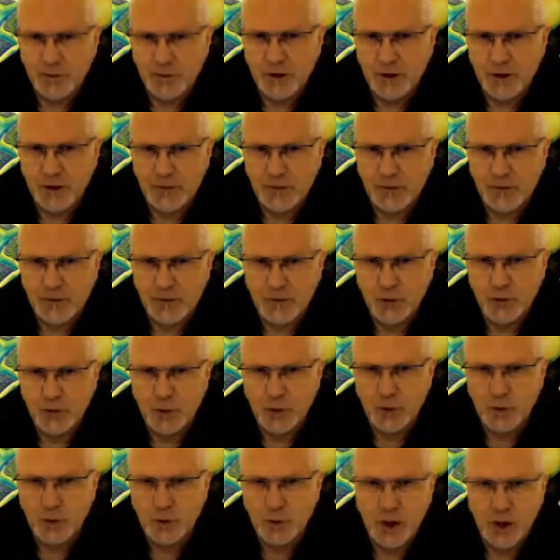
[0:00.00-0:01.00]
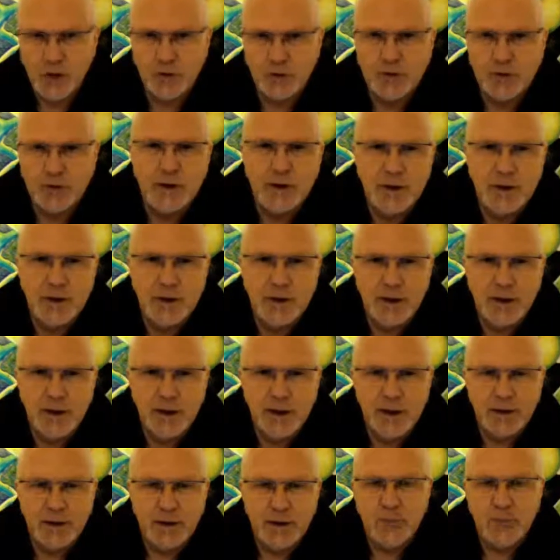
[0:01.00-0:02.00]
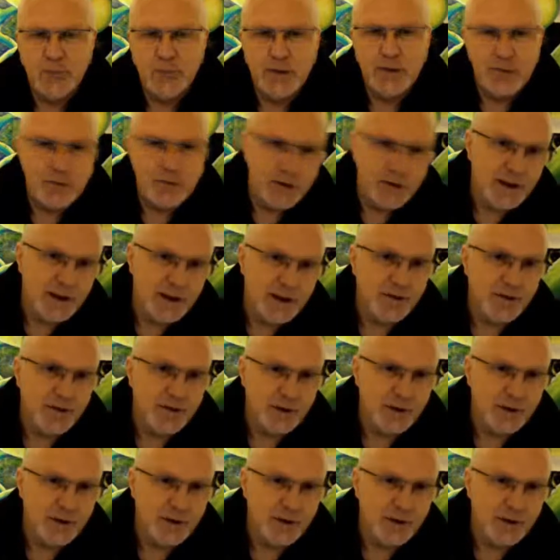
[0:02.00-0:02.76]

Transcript: even if you're alone. And by feelings,